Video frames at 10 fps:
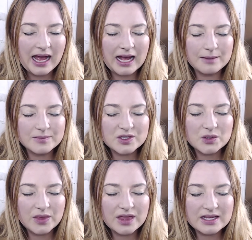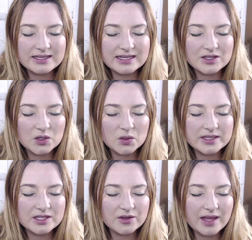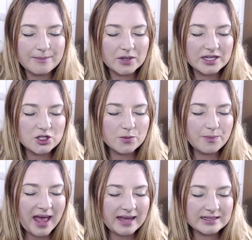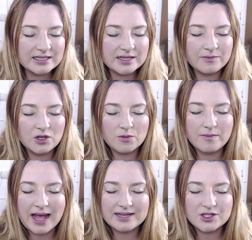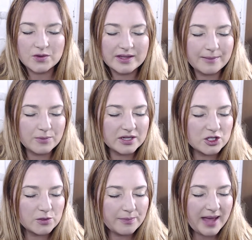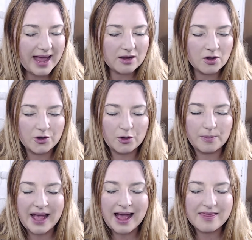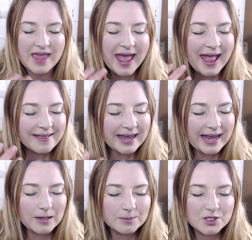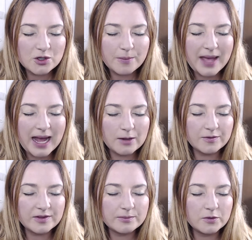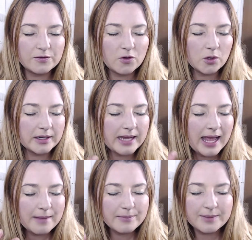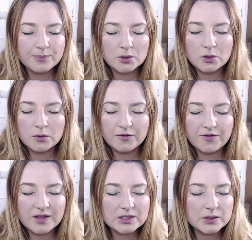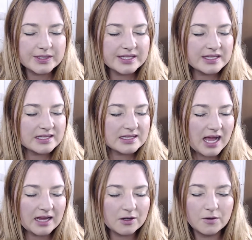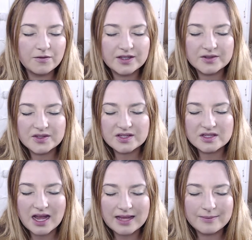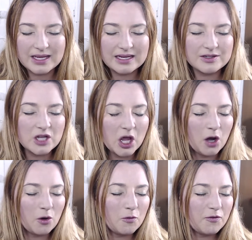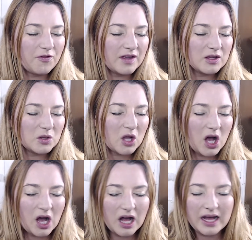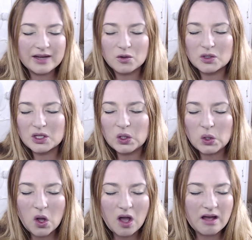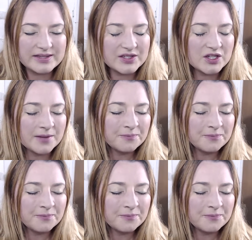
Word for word: Um, so this is a crystal that brings you back into your mastery, that brings you back on your path, that helps you to powerfully move forward. People who feel stuck, who feel stymied, who feel caught or lost,